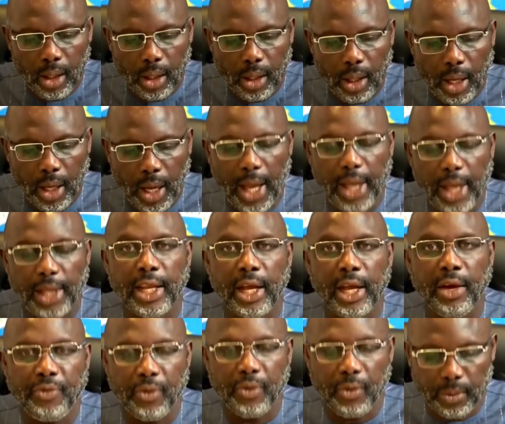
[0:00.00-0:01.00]
I
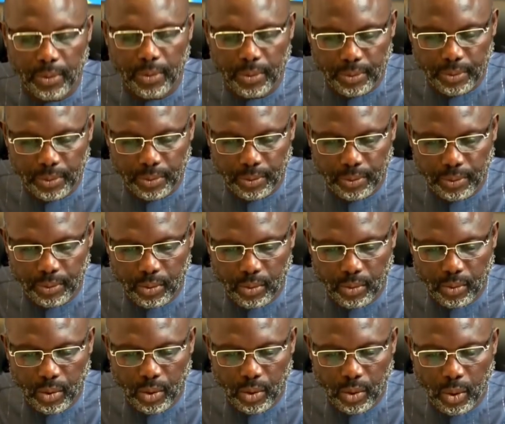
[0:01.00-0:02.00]
therefore
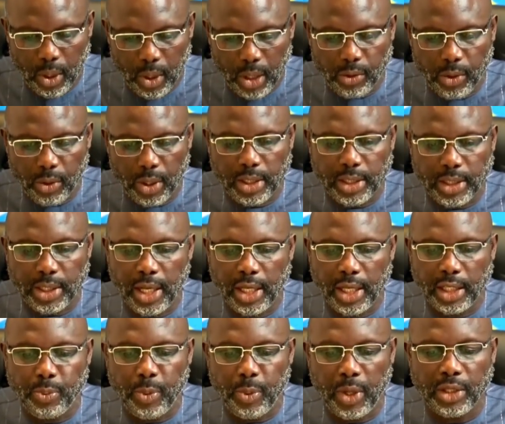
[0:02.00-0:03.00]
want to
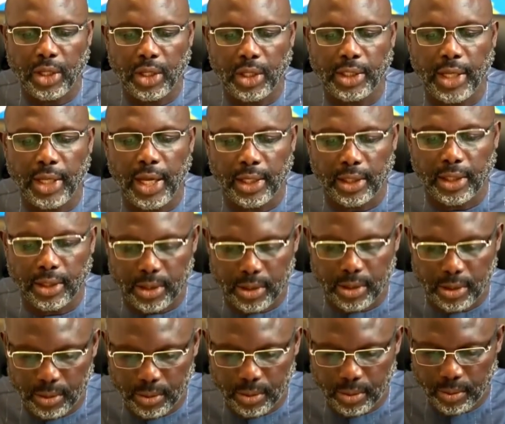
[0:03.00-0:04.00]
extend special
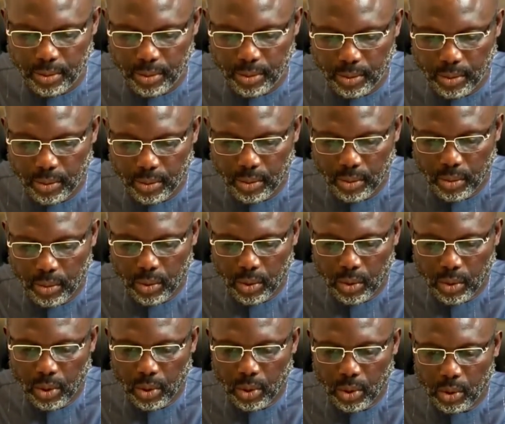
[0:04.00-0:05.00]
thanks
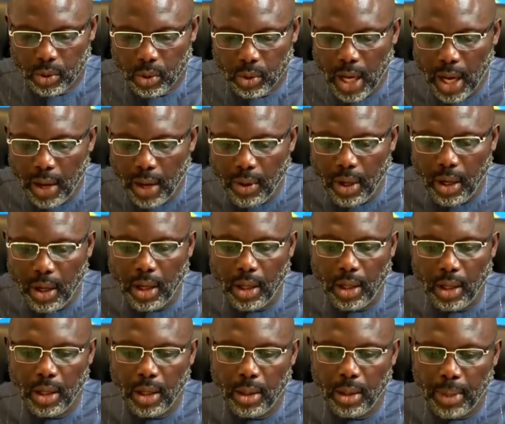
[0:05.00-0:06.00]
to
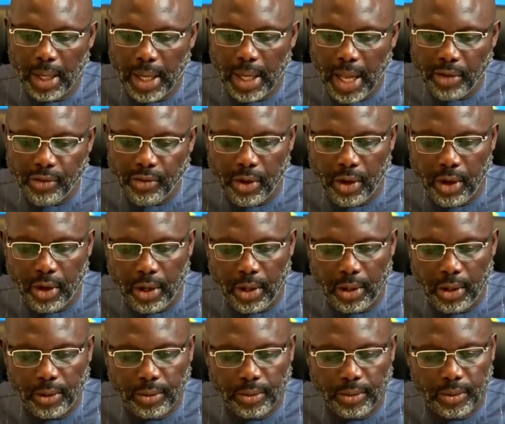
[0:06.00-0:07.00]
our
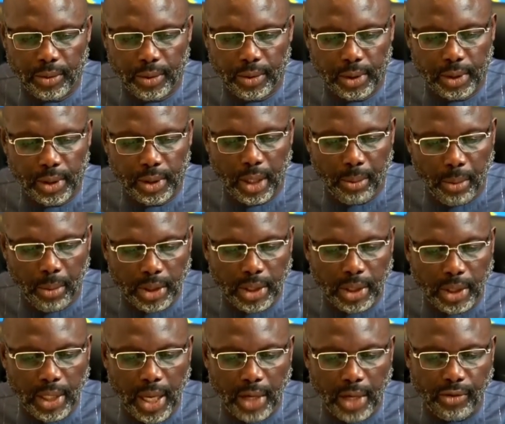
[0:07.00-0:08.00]
bilateral and
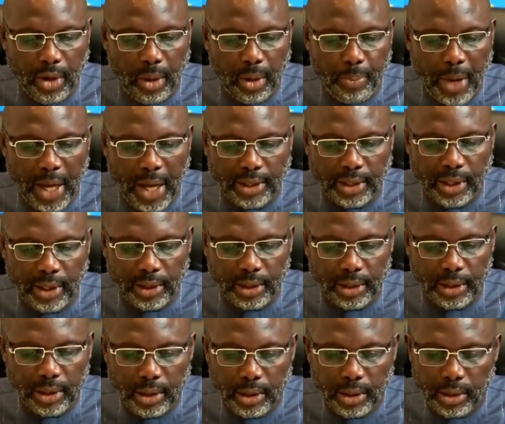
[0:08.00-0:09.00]
multilateral
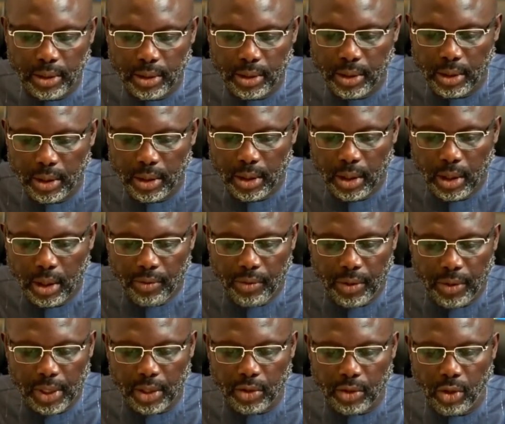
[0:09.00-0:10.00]
partners
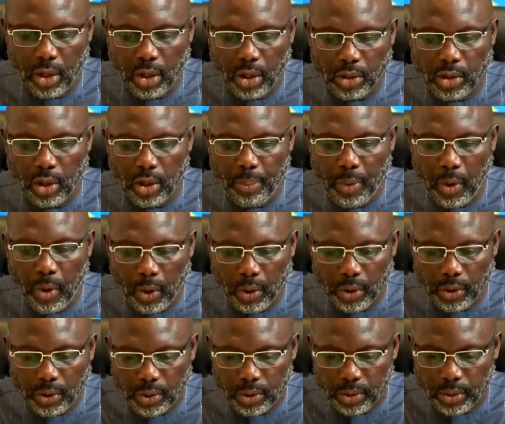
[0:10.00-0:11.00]
for the strong
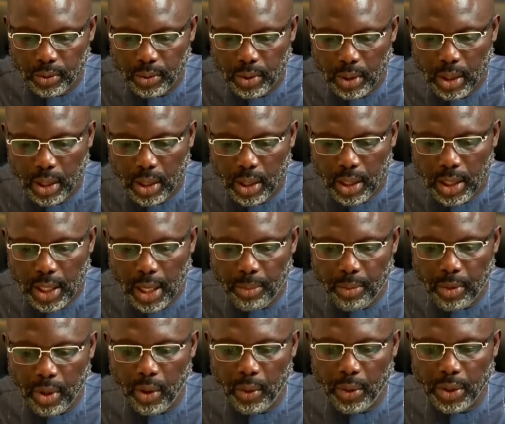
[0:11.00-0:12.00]
support
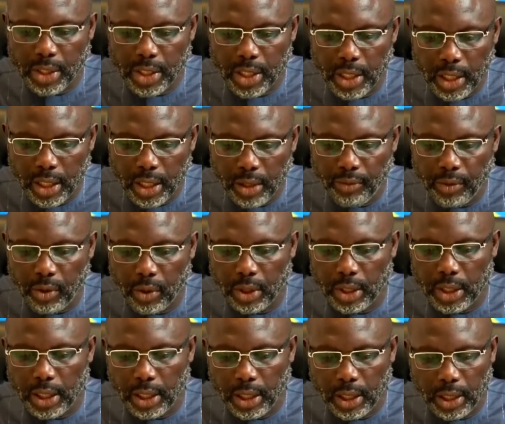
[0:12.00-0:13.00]
Liberia received to
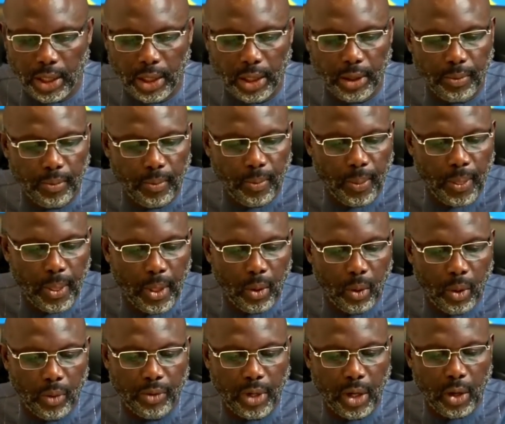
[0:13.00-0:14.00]
deal
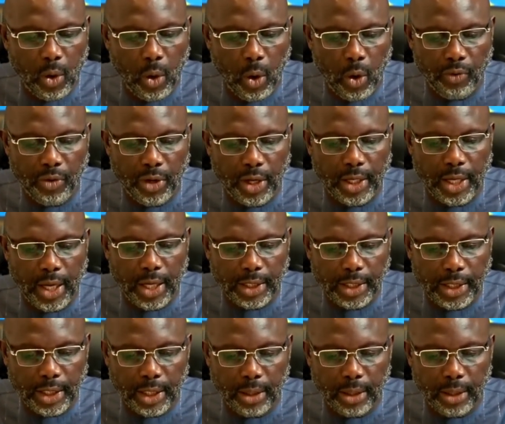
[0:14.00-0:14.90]
with the COVID-19